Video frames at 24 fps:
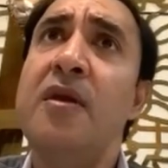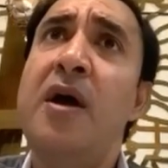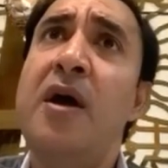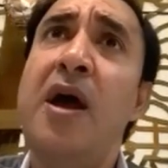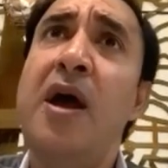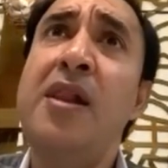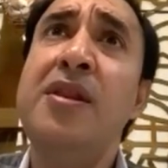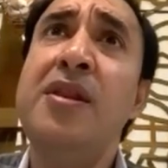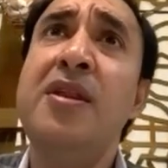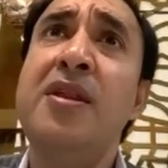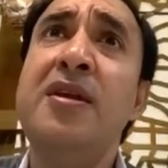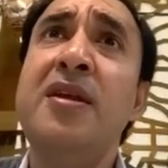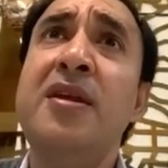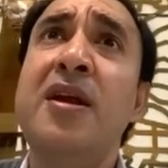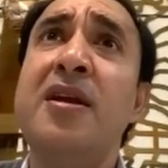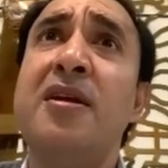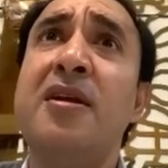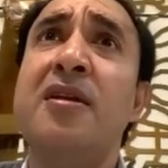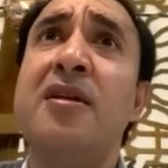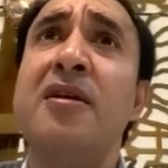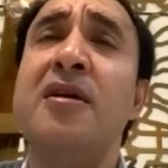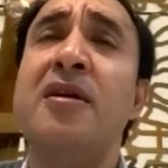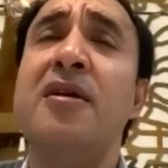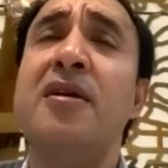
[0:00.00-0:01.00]
I'll say that
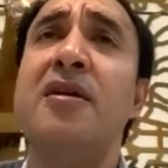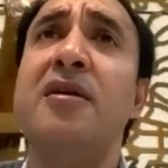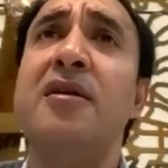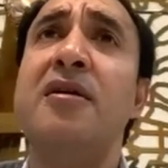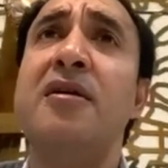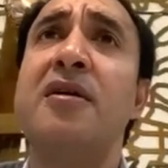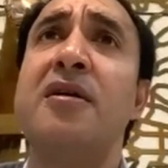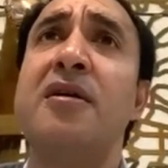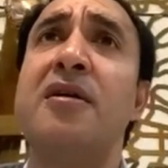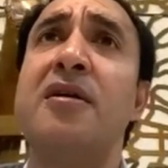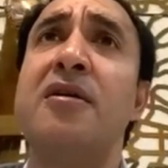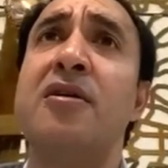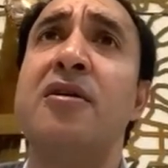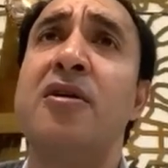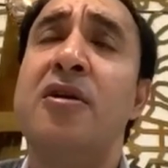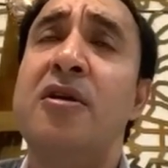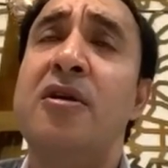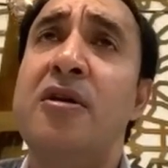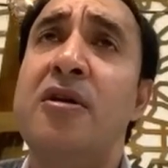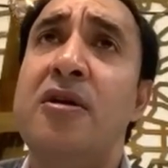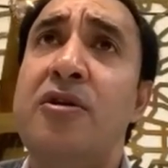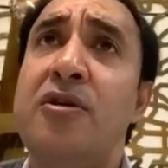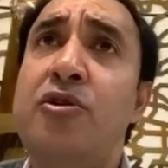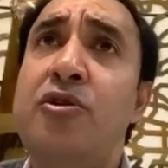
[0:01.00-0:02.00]

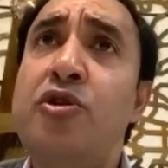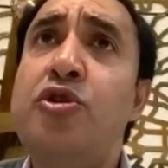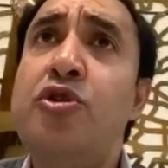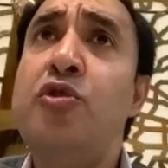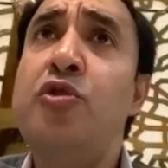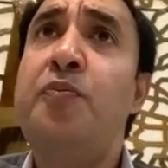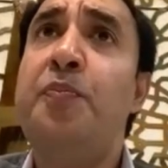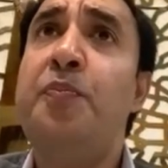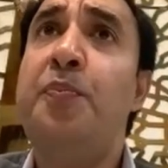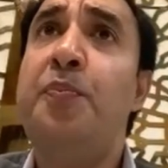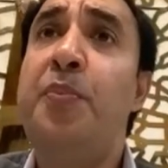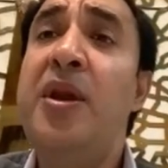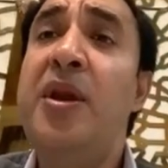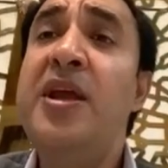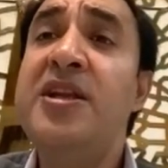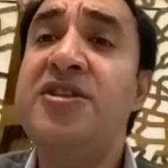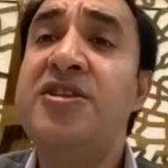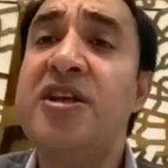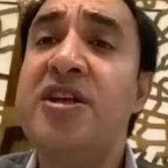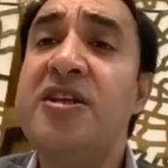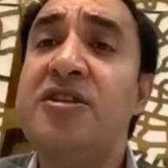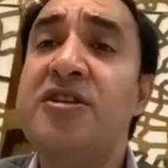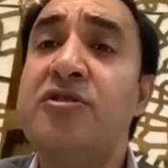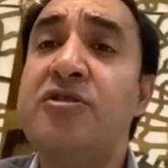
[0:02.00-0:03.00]
you should play
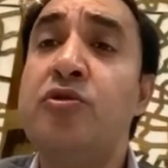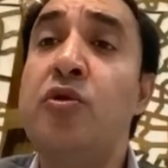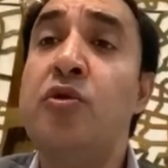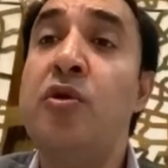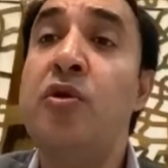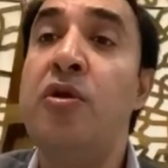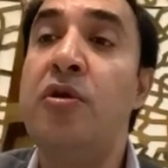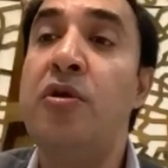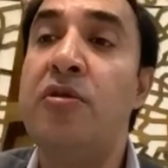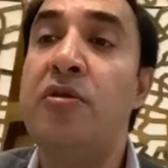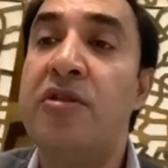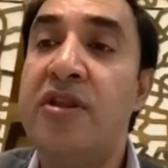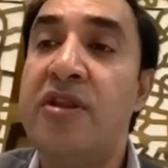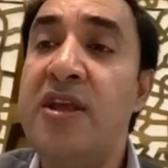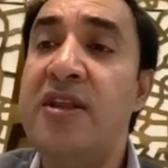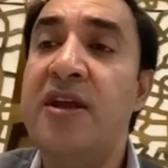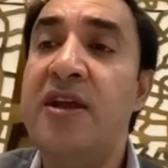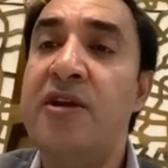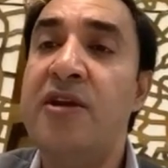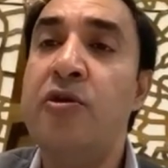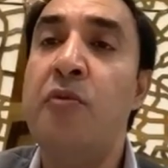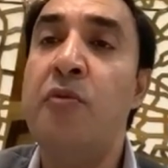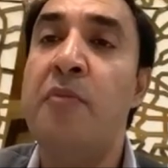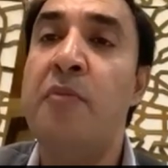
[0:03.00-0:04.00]
chess to see
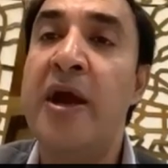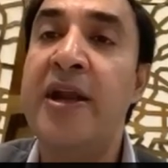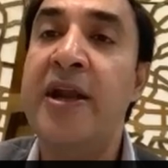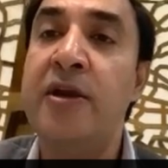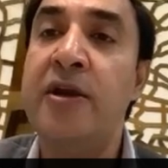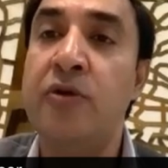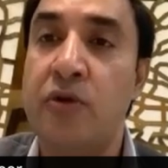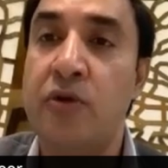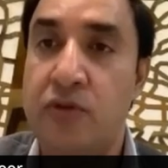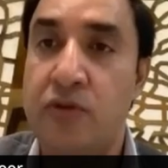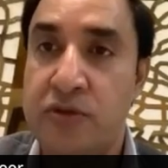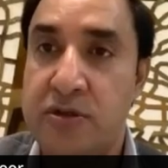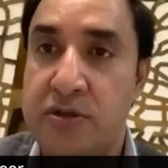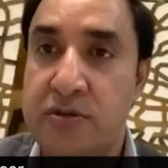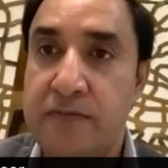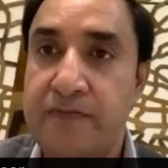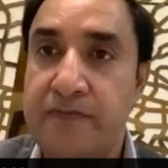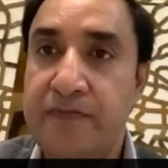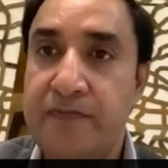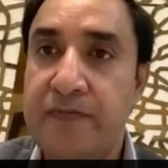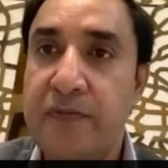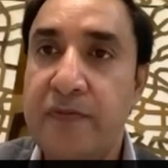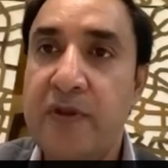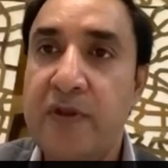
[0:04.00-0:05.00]
that your mind grows.
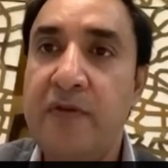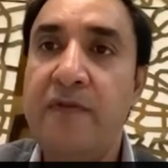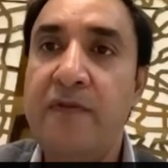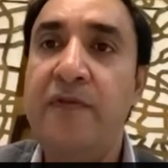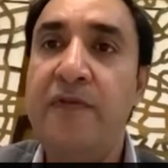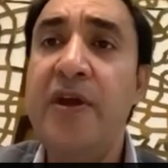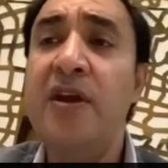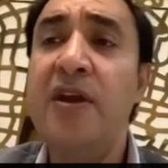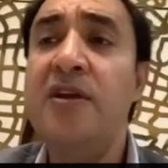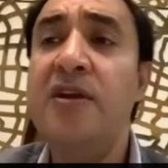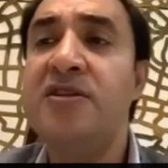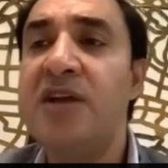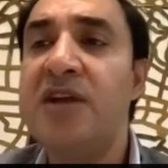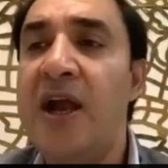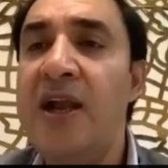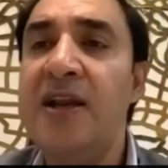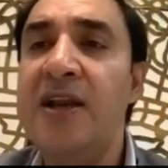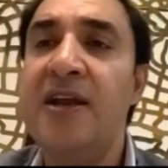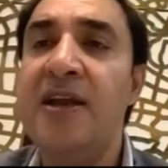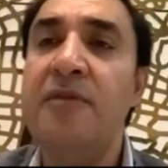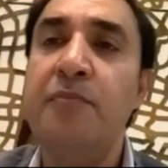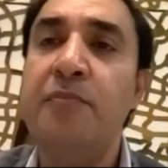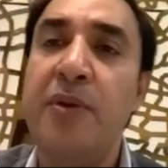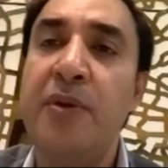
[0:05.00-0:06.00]
When a child
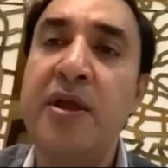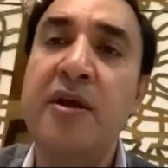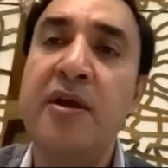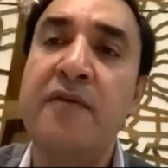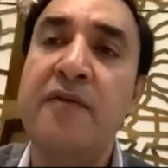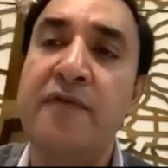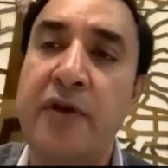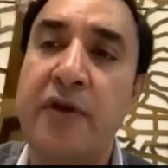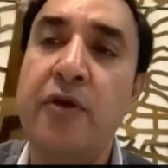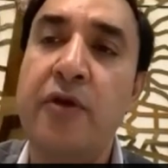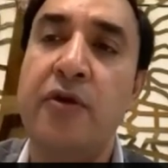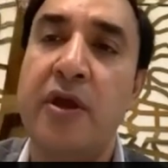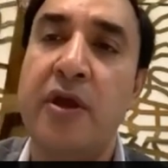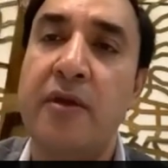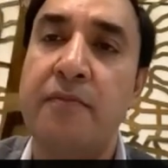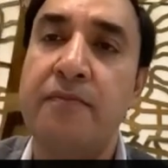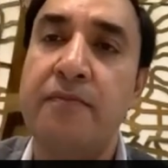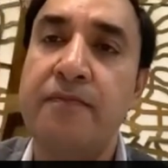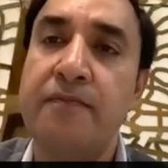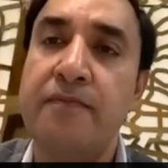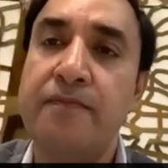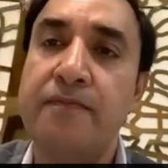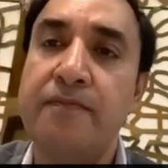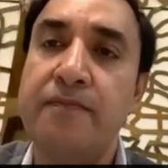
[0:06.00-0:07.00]
can play a video game,
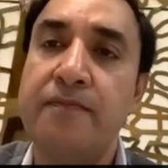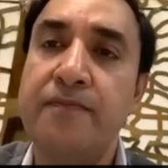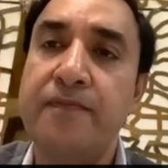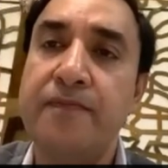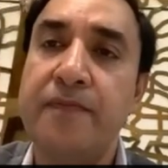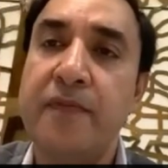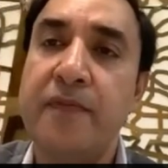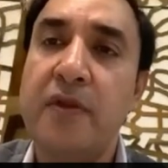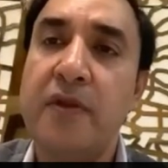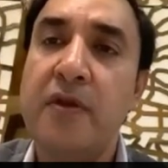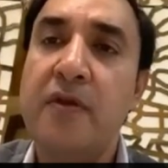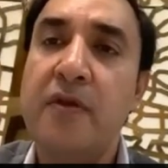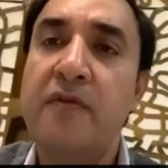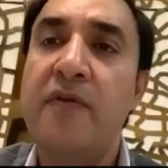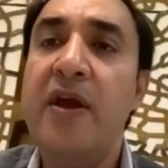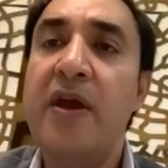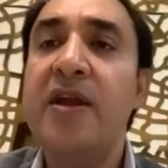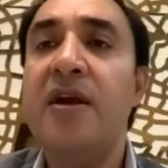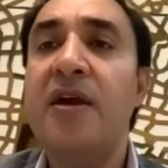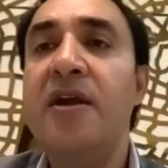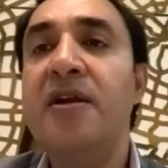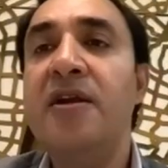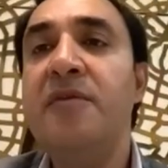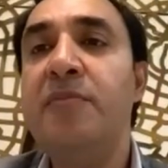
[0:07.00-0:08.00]
why
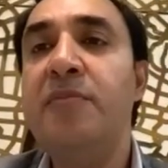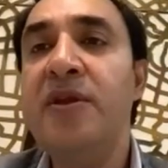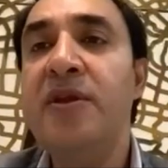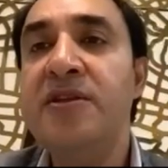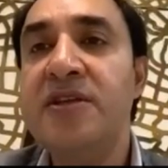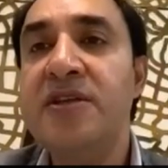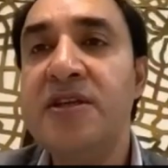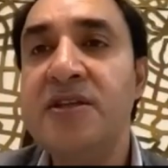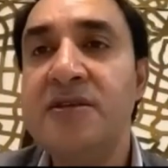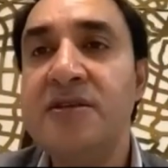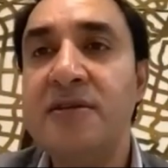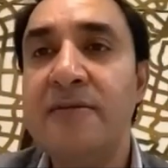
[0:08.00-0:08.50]
can't he play chess?